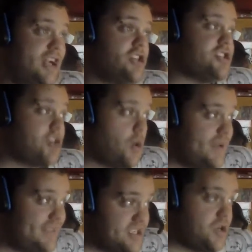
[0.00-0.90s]

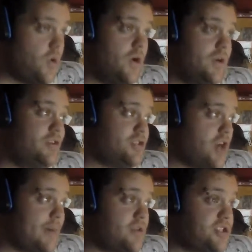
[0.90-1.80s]
Sowing discord. You
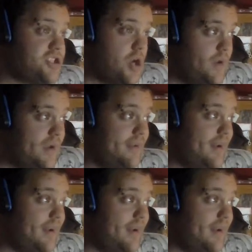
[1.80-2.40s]
talk about sowing,